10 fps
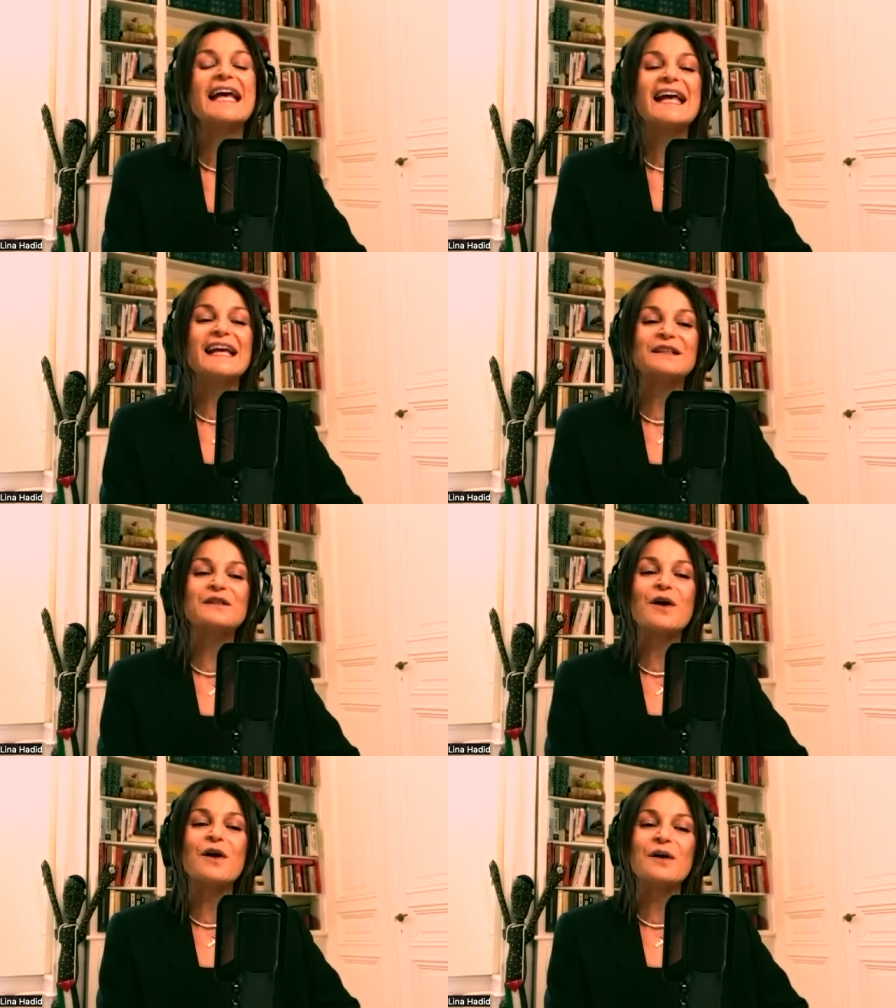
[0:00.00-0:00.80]
in
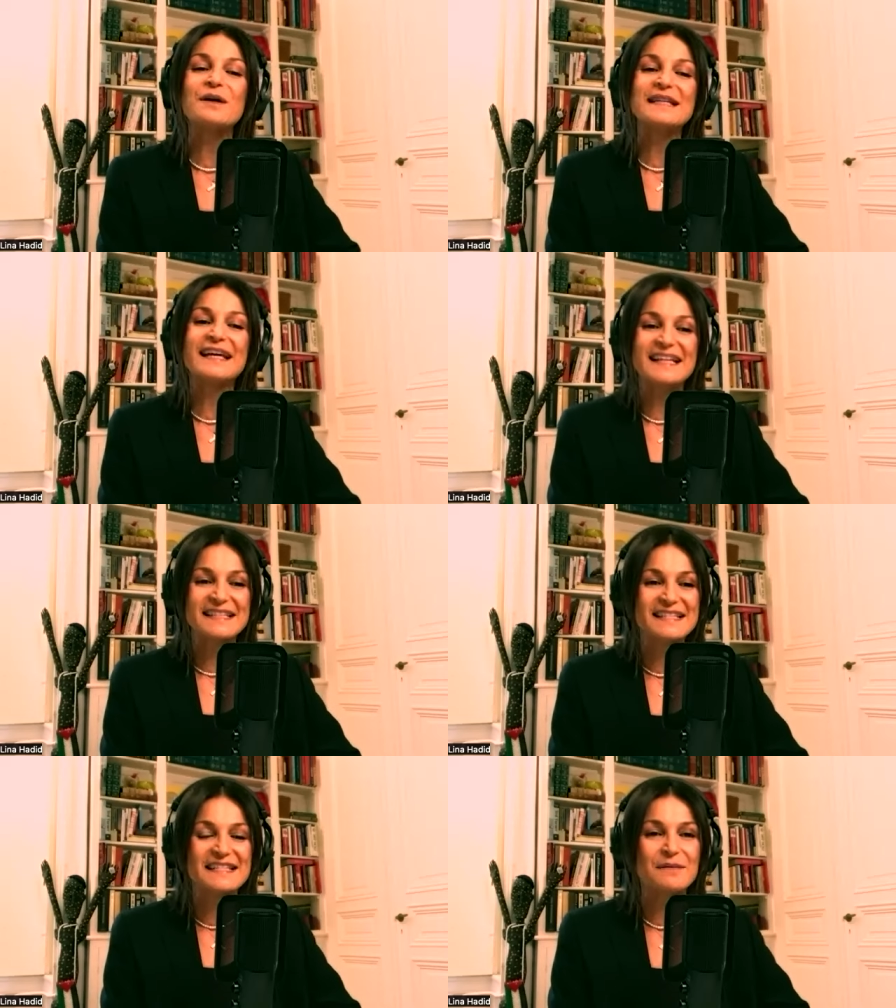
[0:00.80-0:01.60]
law. Yet at
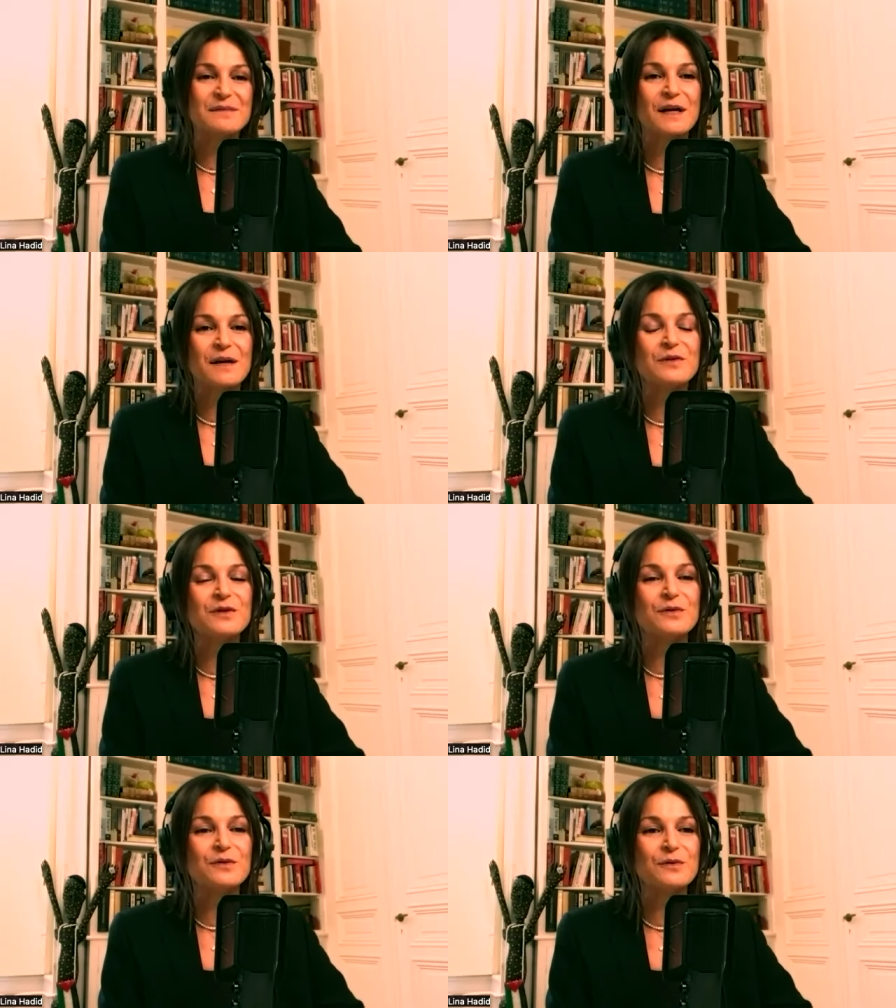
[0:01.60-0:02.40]
the same time,
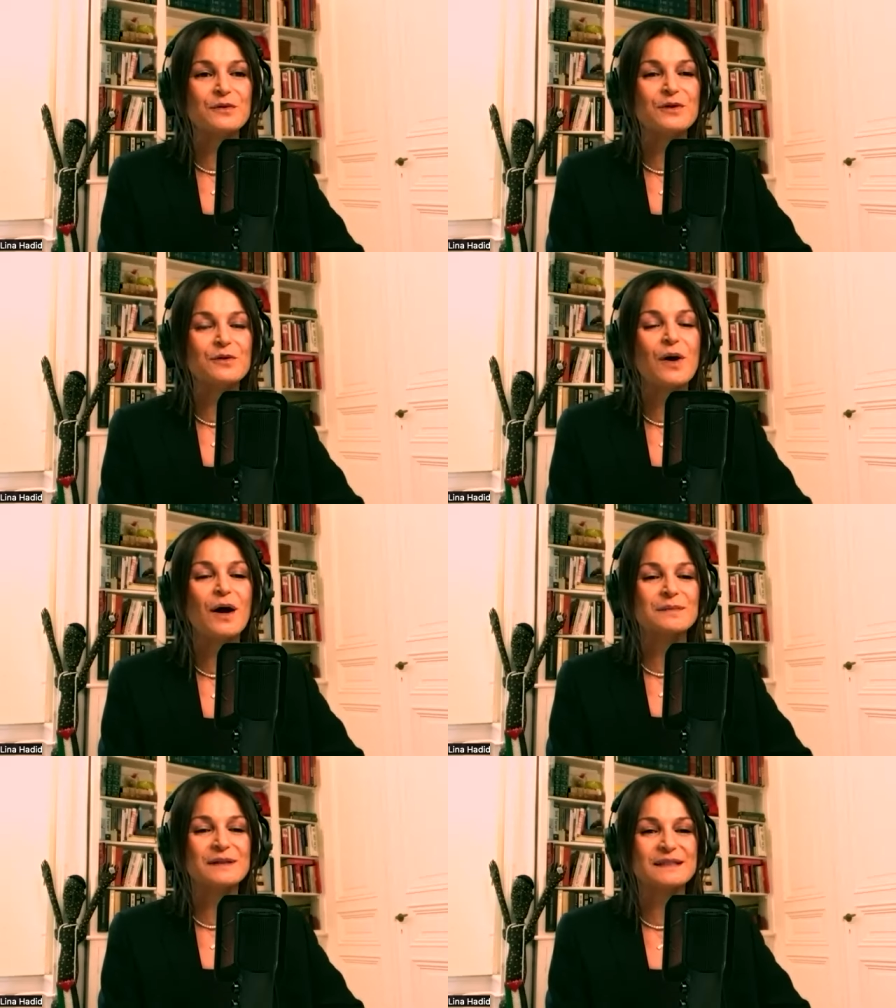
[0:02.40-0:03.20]
you you
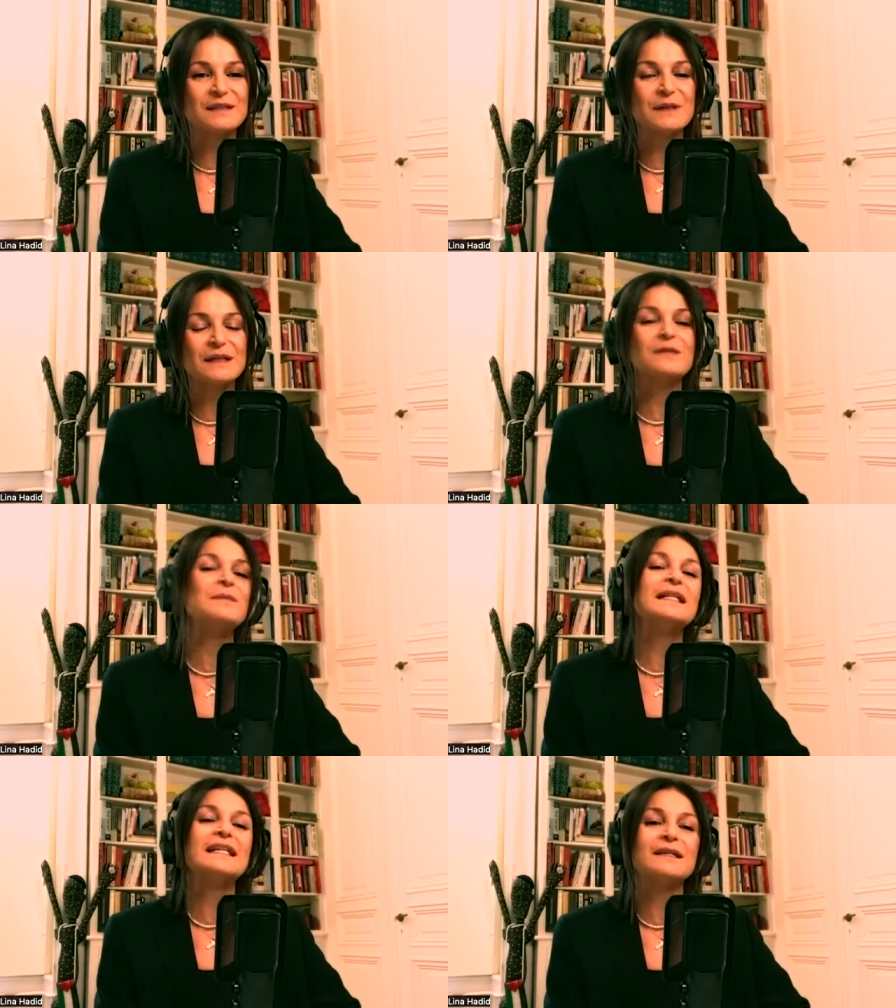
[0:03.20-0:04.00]
opted to be a
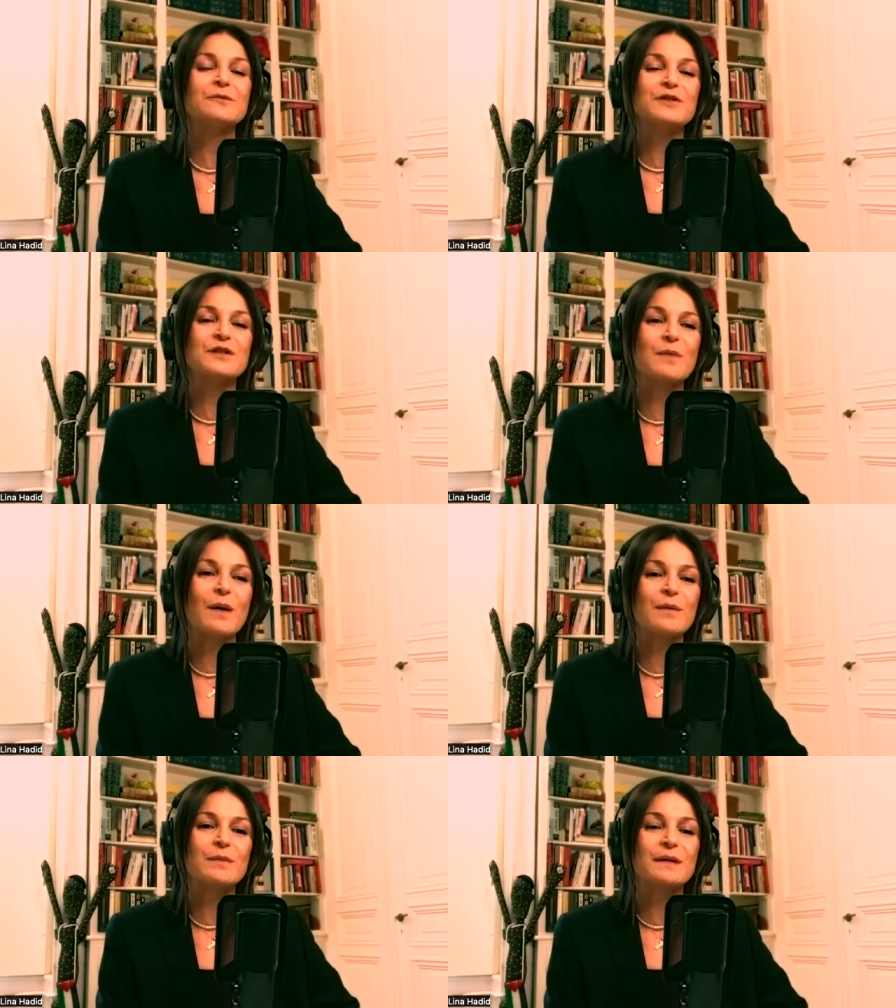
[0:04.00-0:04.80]
comedian, which is
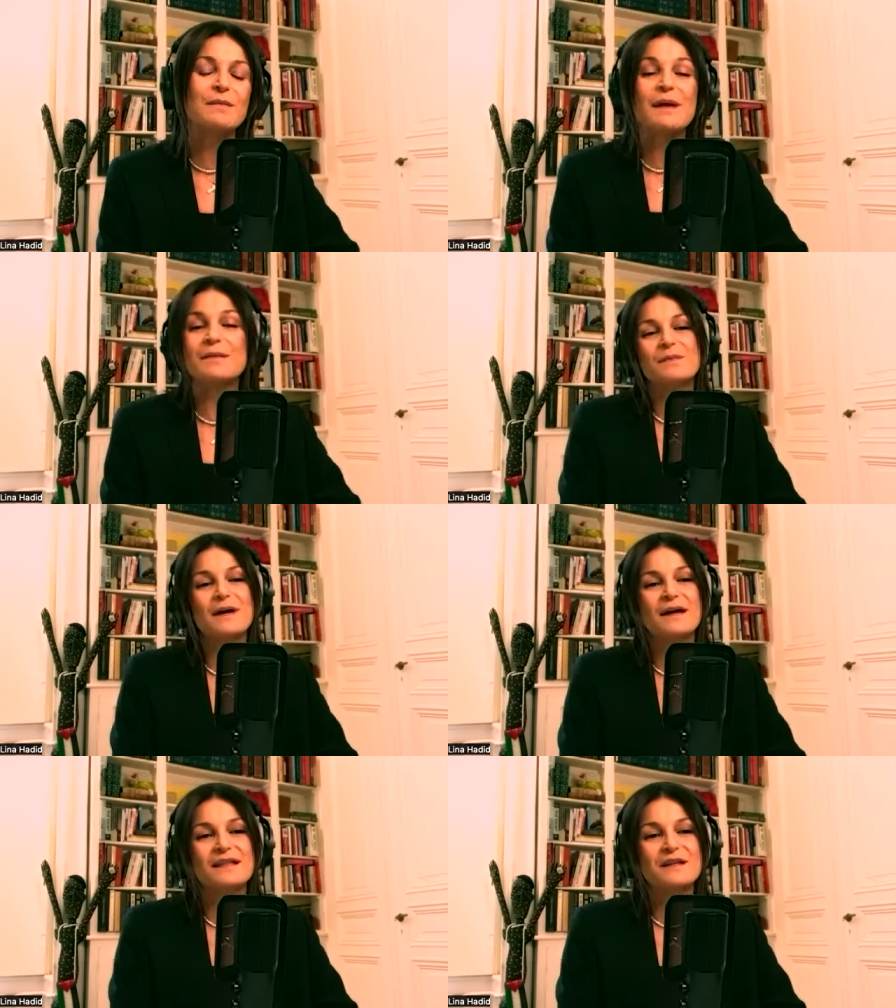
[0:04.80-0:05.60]
probably maybe
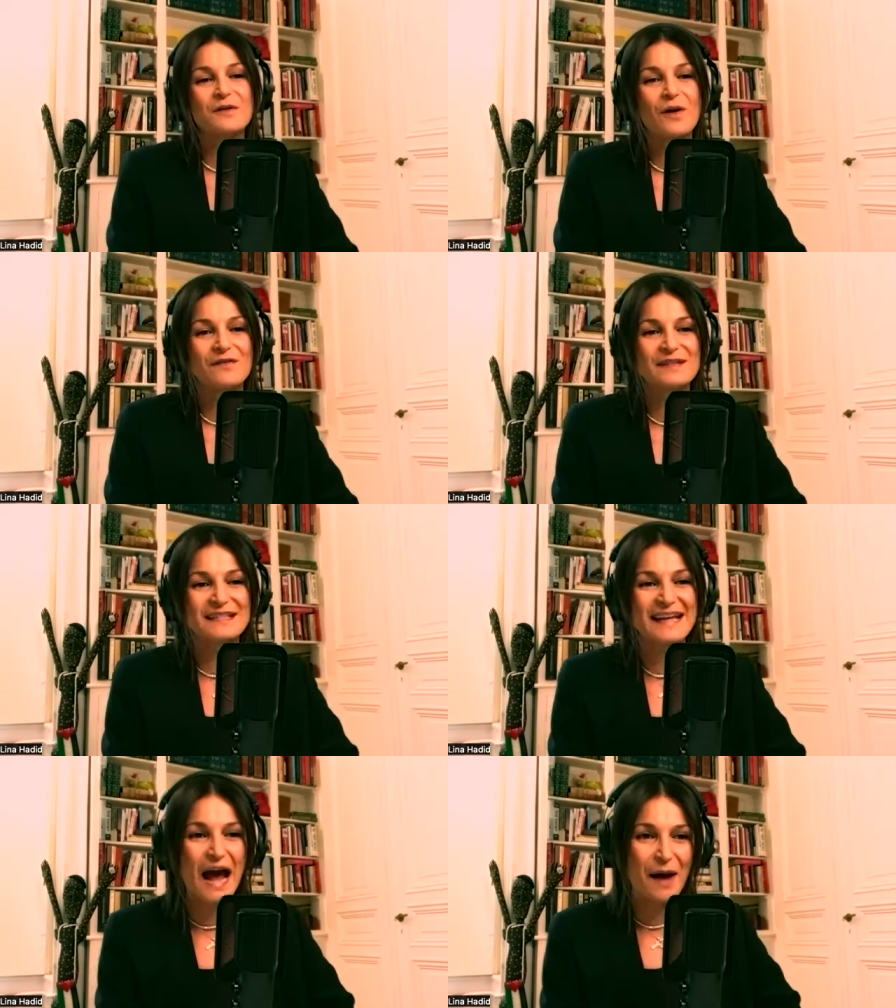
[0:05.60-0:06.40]
I think you're obviously
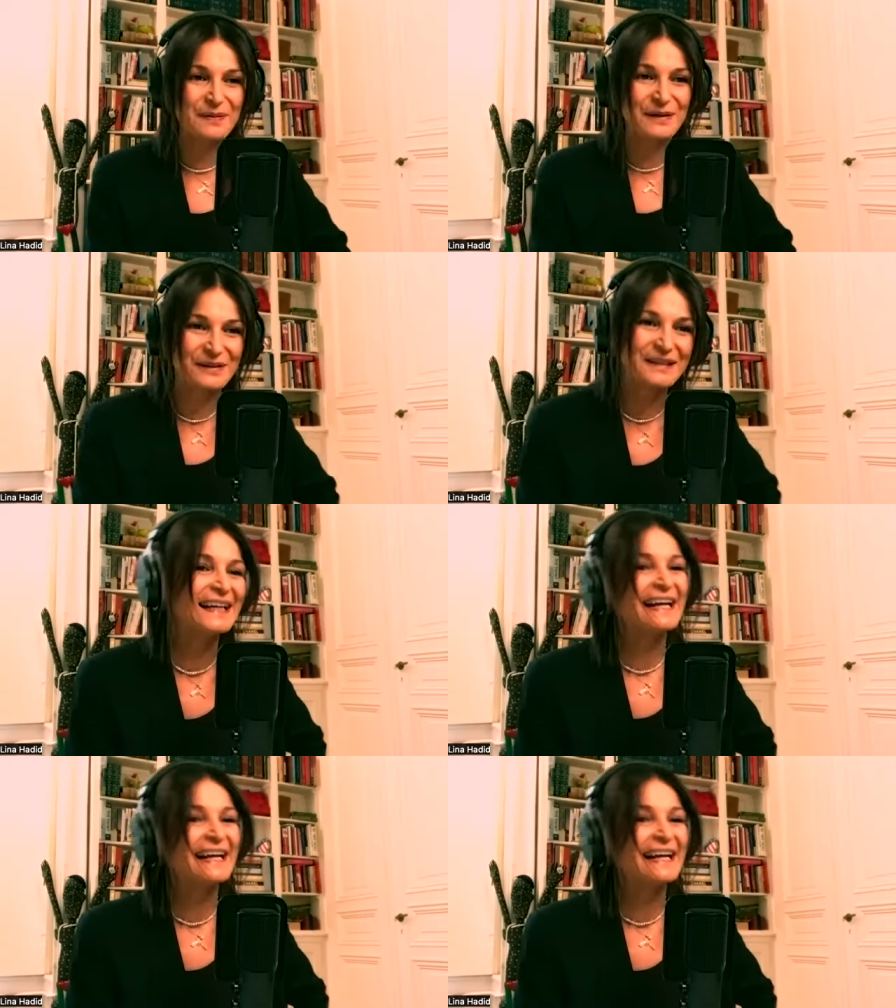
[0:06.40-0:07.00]
happier.